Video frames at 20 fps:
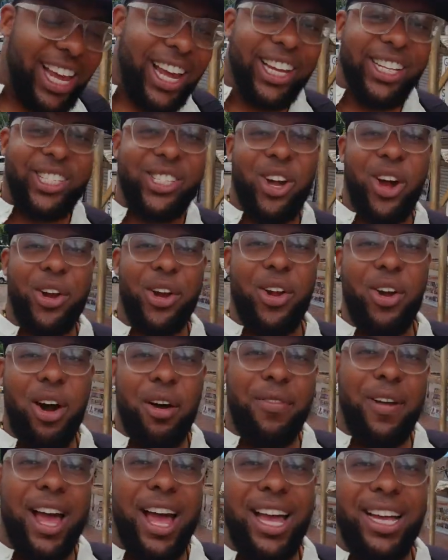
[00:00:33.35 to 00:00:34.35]
It started
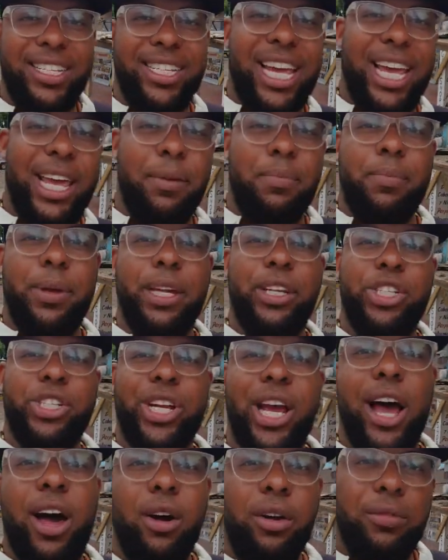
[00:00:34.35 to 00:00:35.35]
off as a beach
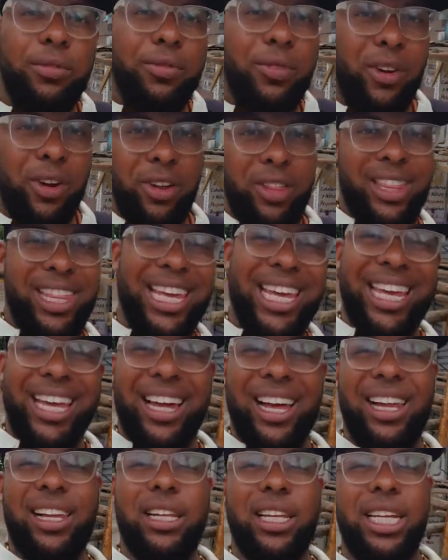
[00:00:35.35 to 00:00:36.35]
town for the
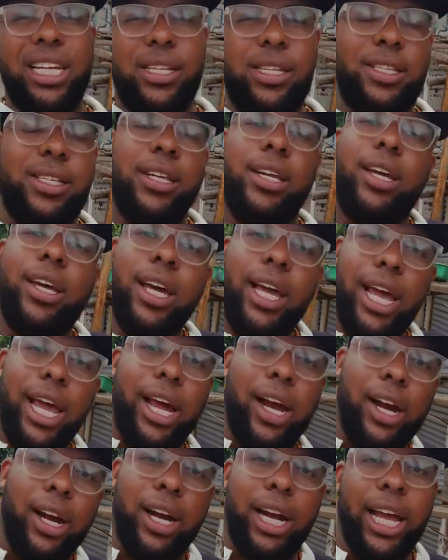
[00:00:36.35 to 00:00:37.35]
elites
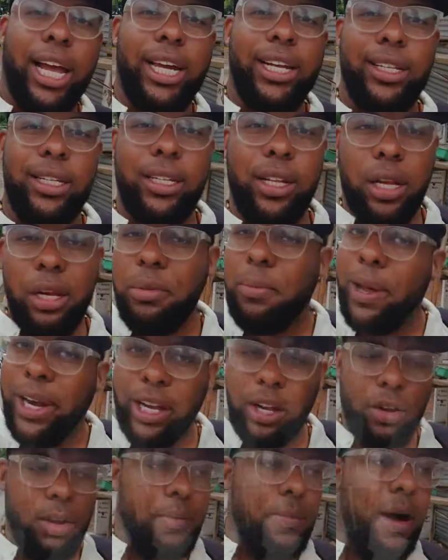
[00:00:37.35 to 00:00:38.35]
here in the
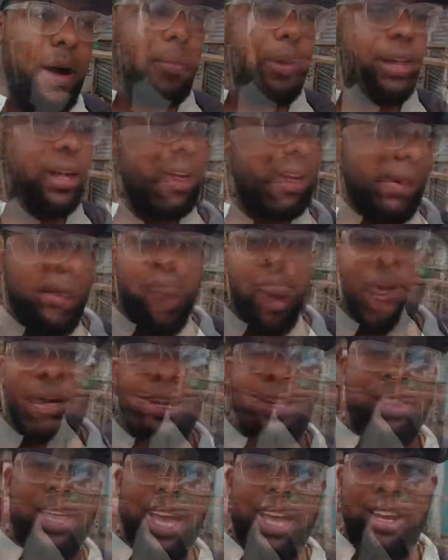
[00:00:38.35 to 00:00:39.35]
Dominican Republic.
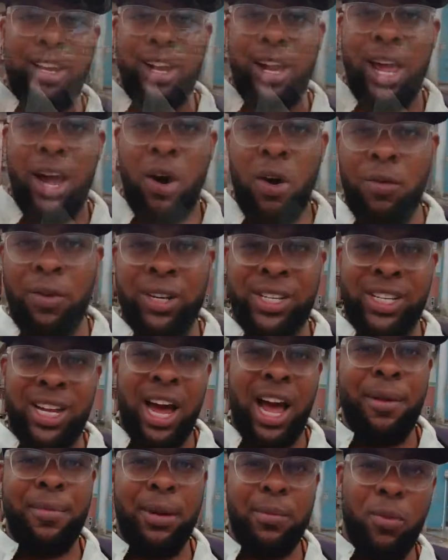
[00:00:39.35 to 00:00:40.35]
But then over
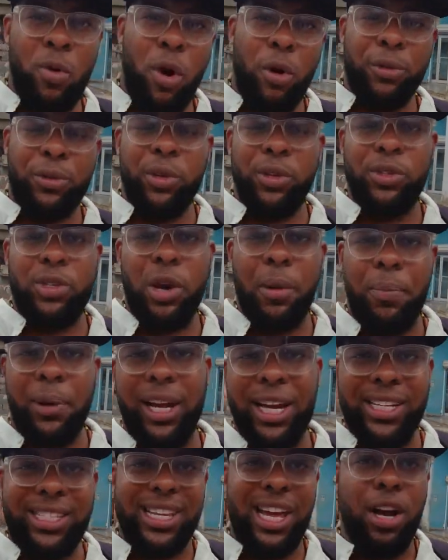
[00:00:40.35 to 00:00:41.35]
time it morphed into a
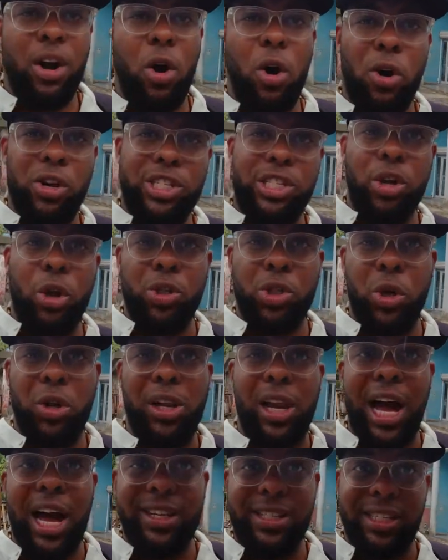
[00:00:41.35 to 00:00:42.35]
place that all social
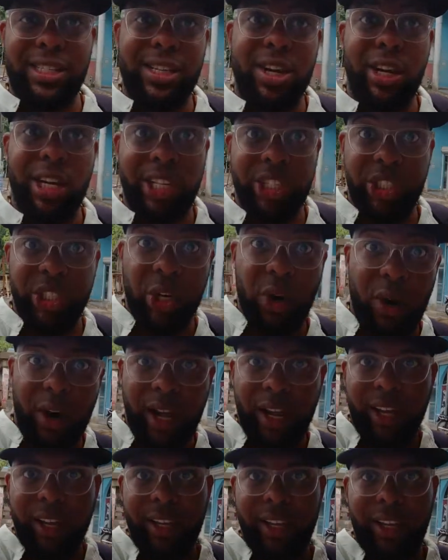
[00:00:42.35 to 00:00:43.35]
classes could enjoy.